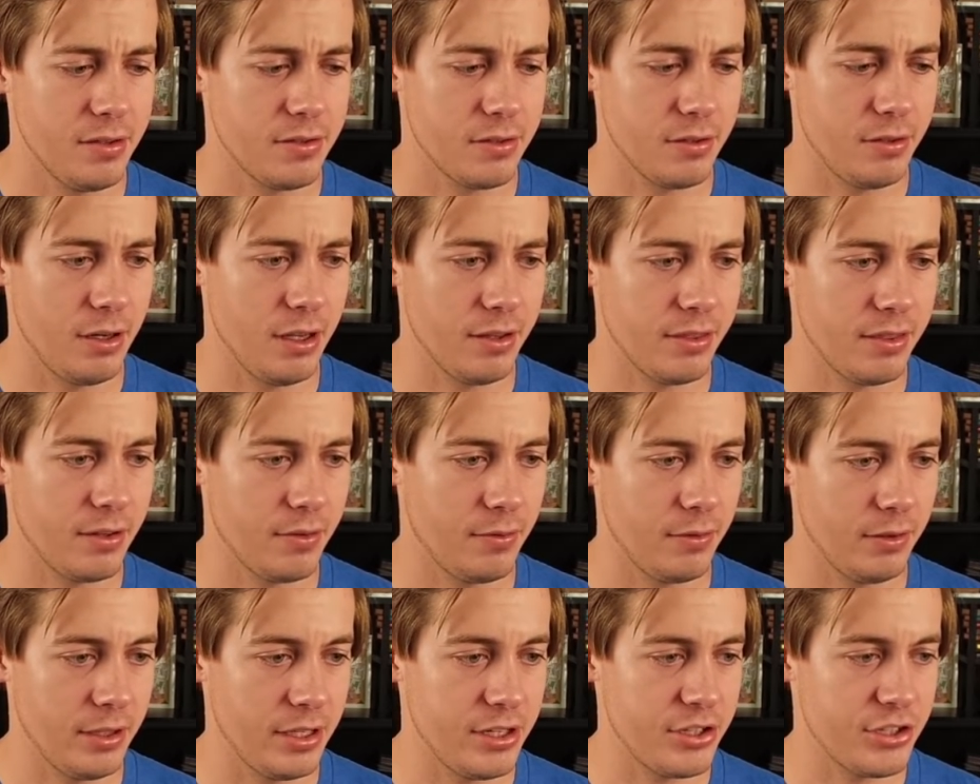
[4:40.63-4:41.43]
So
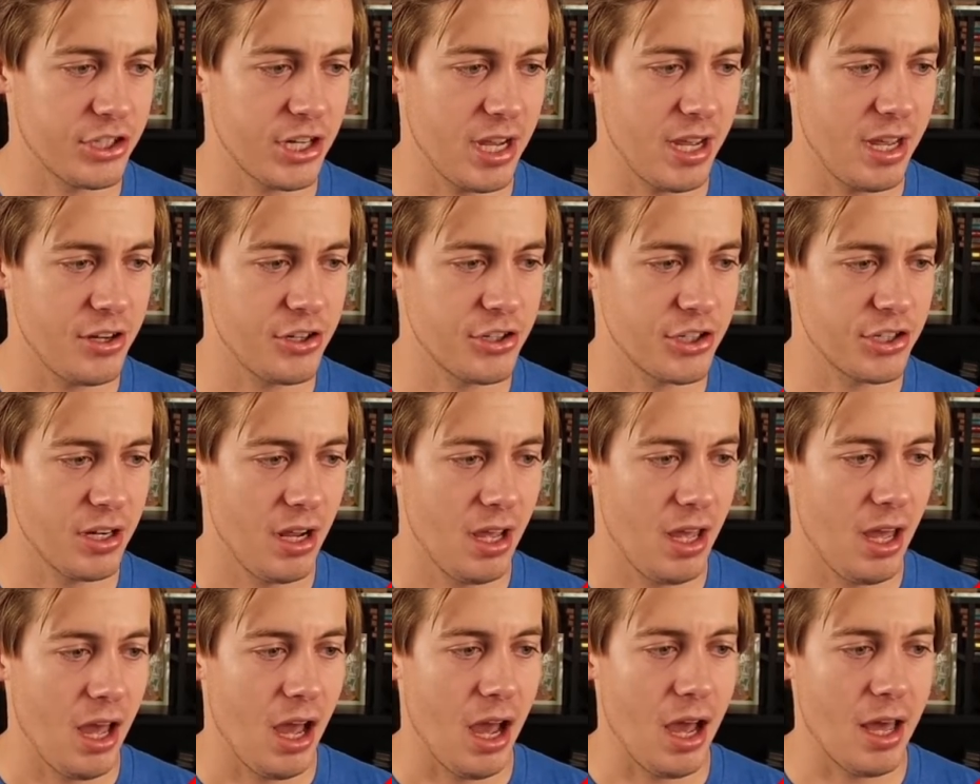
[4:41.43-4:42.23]
nothing really
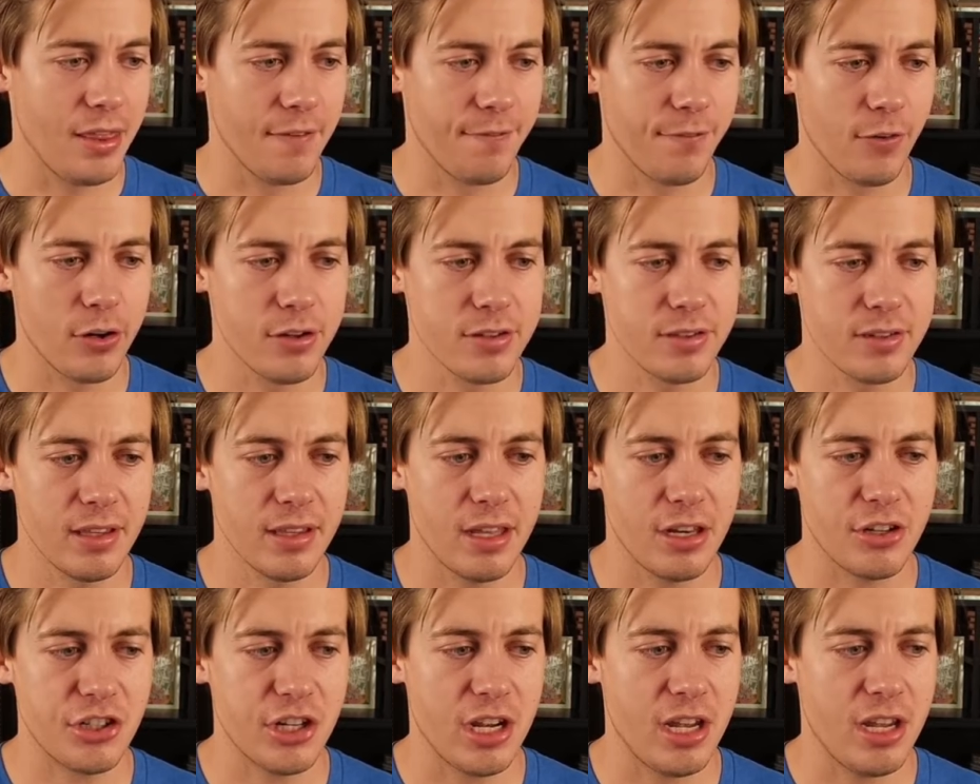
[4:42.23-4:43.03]
changed. Uh, the first
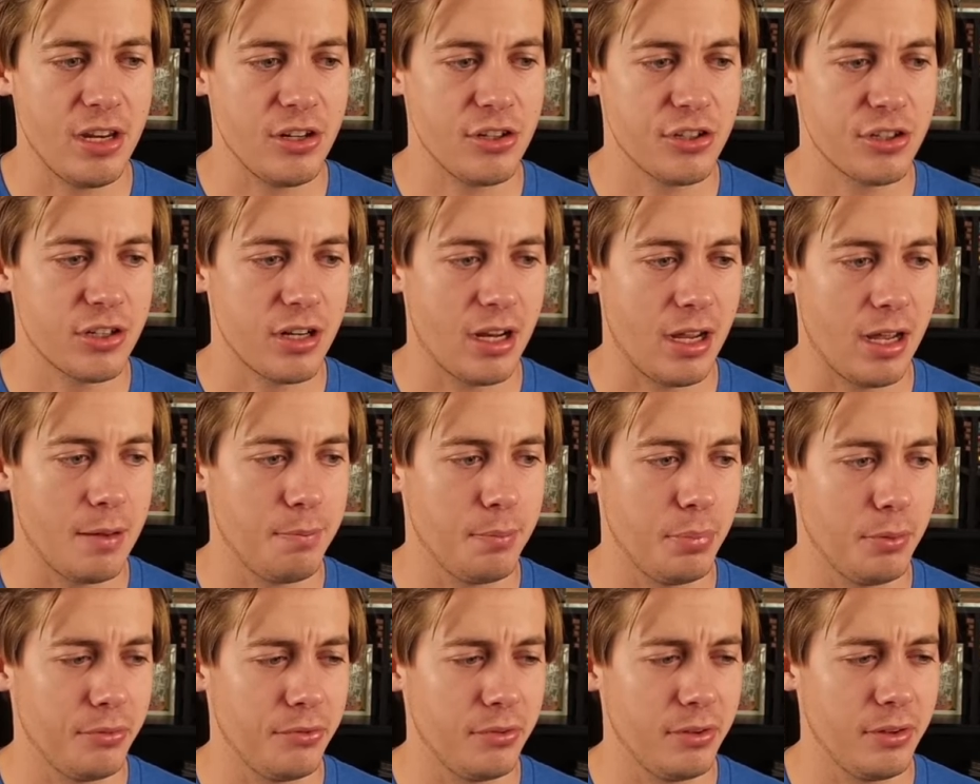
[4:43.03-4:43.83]
thing that changed, I
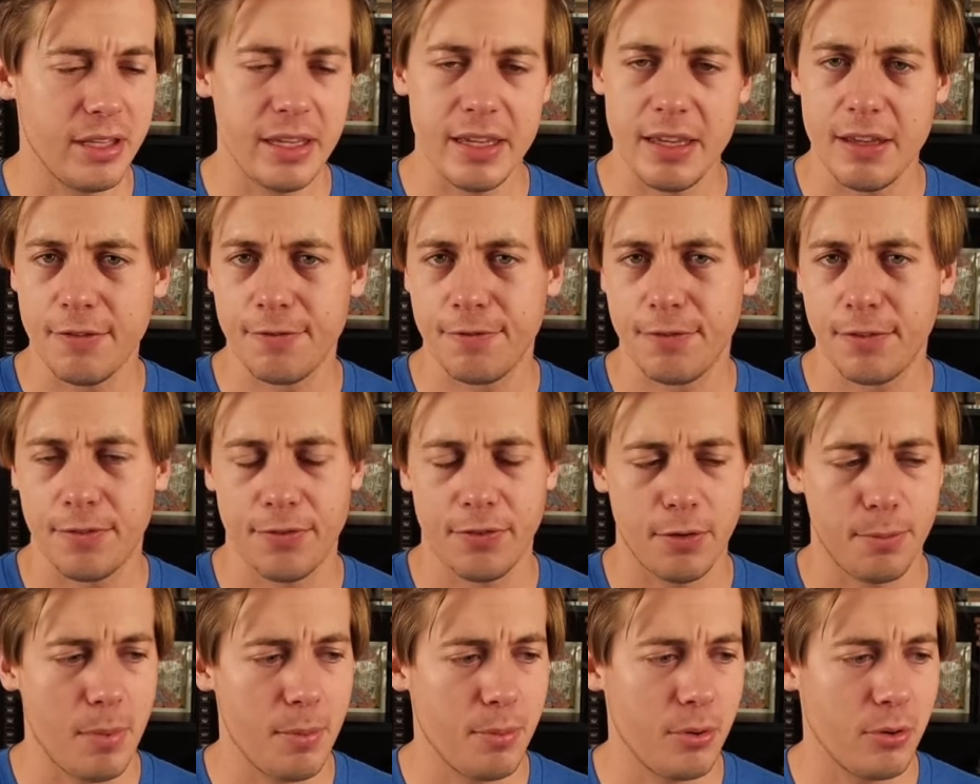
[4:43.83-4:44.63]
believe,
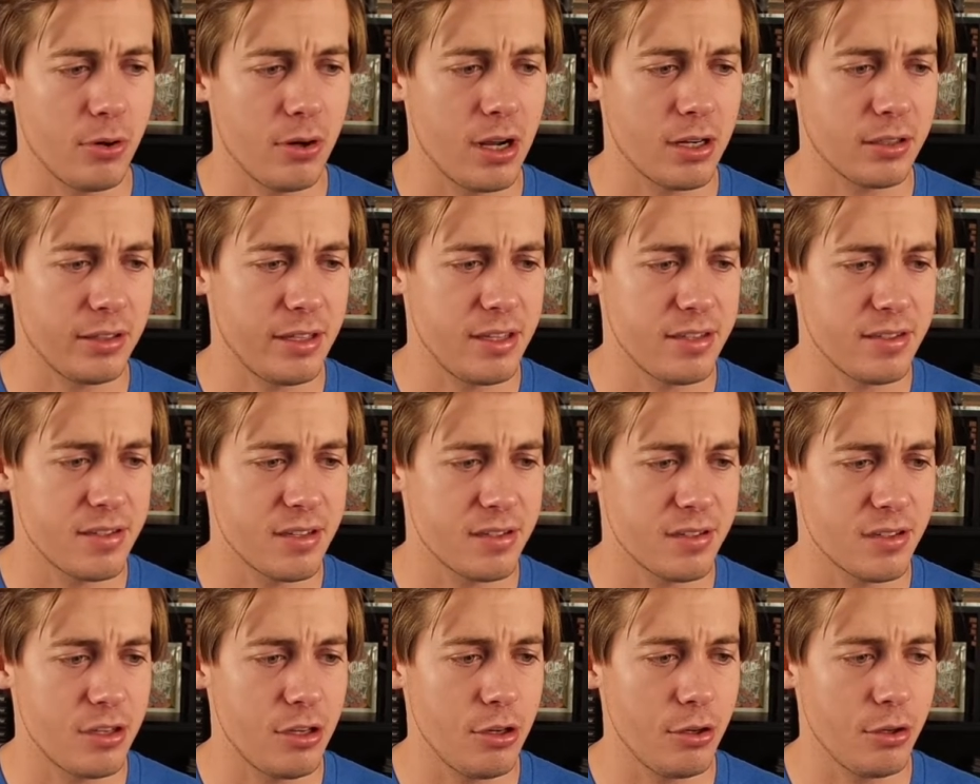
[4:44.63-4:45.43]
if I remember correctly, is
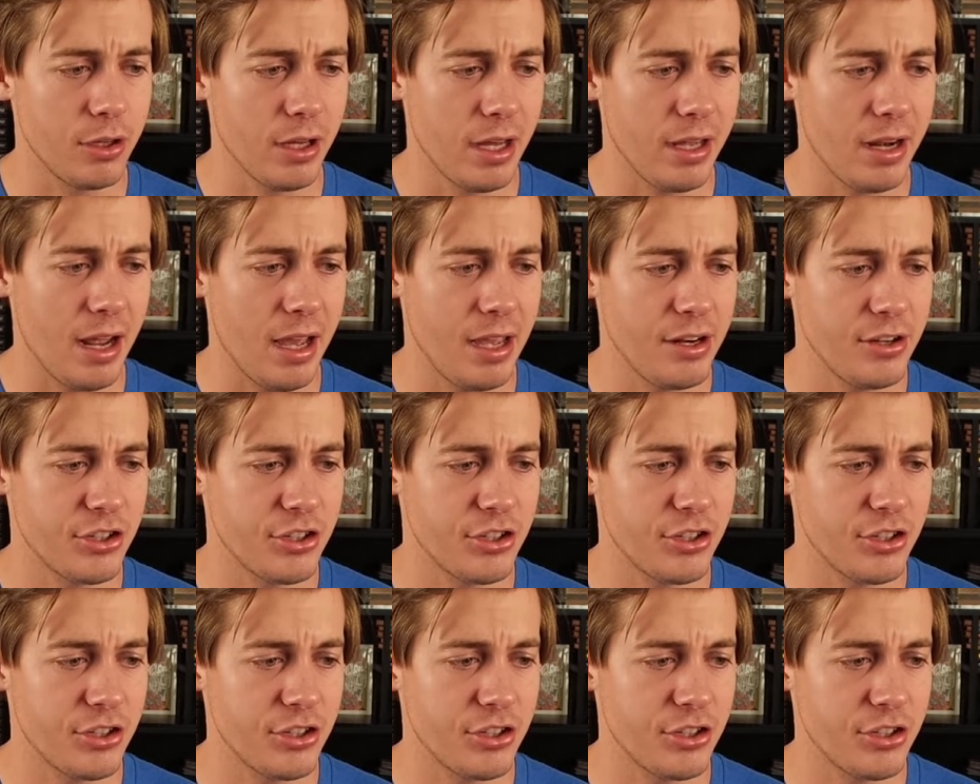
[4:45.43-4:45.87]
this Q cut.